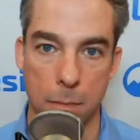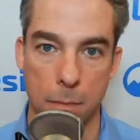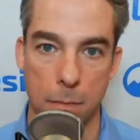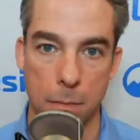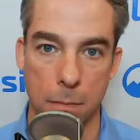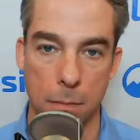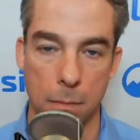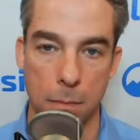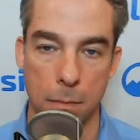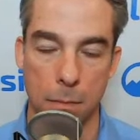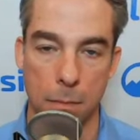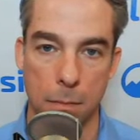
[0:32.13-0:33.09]

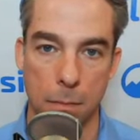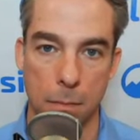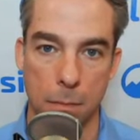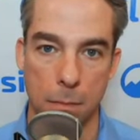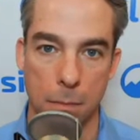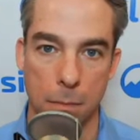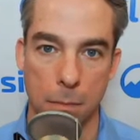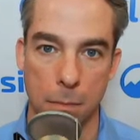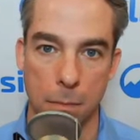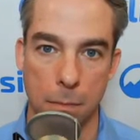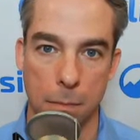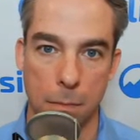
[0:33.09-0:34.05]

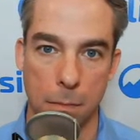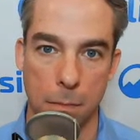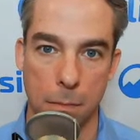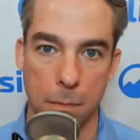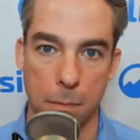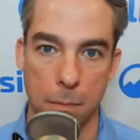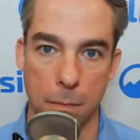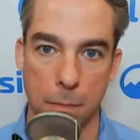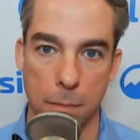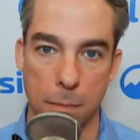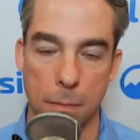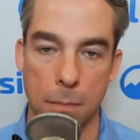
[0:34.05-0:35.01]

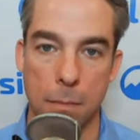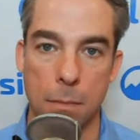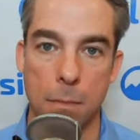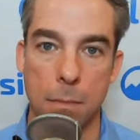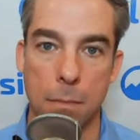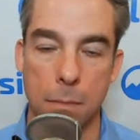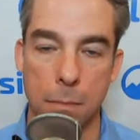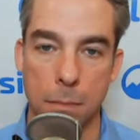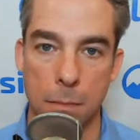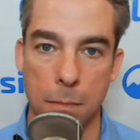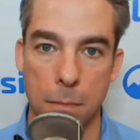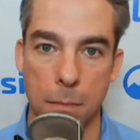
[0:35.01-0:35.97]

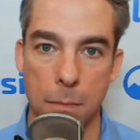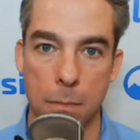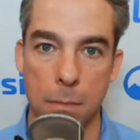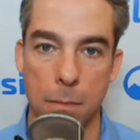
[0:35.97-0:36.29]
No words are spoken by the person on screen.